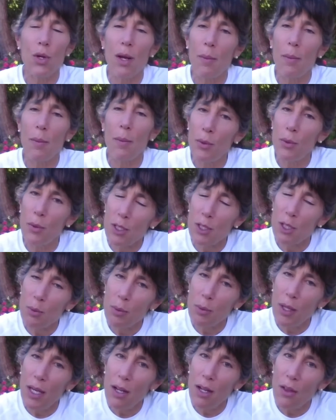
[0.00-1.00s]
So, what I'm going to
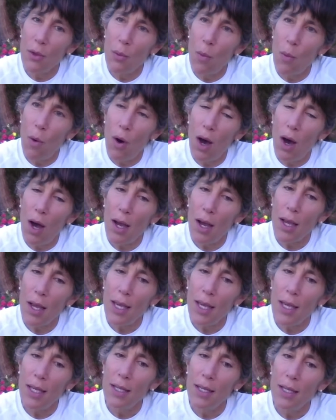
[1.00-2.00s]
explain on the walk
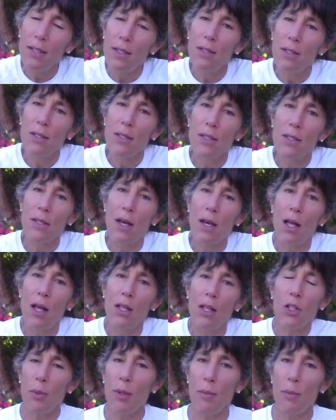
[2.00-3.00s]
is
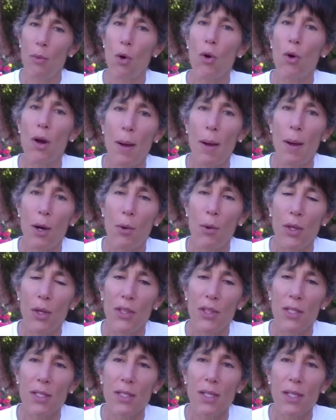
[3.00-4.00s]
a little bit more about
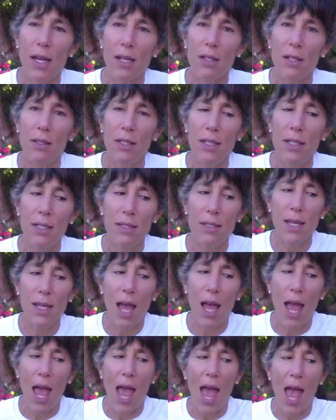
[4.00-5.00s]
what this cycle is
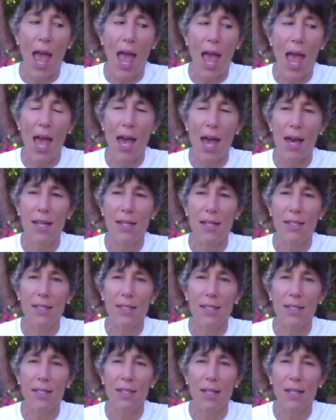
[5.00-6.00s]

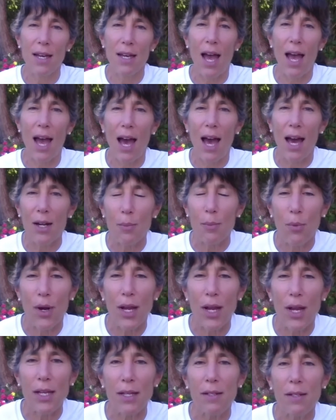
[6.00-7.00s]
and how to
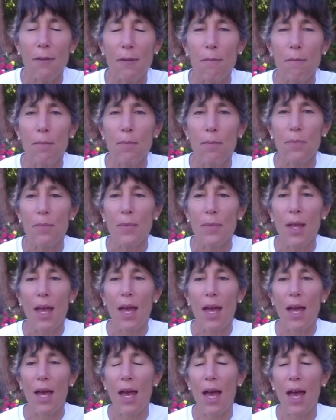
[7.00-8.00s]
break it,
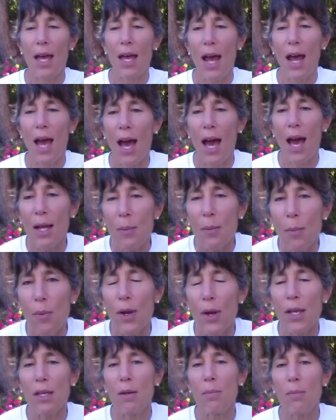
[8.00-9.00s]
and how to
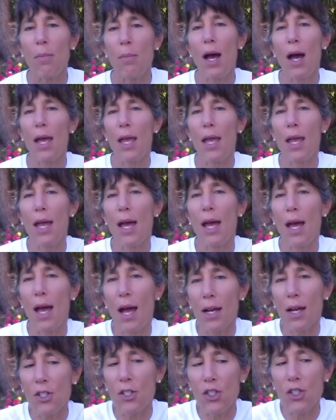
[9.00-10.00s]
break it by
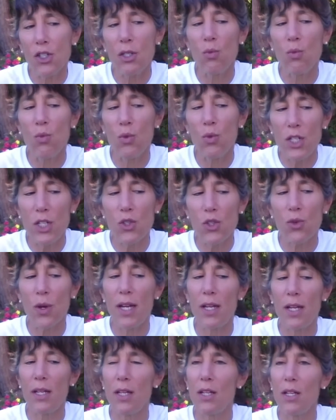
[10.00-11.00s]
actually
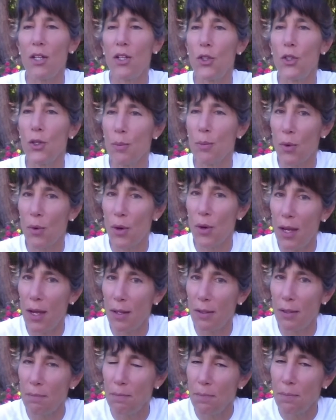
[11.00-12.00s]
retraining your
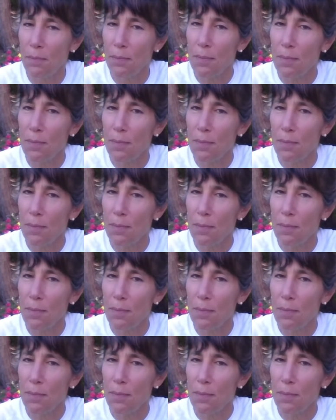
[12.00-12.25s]
brain.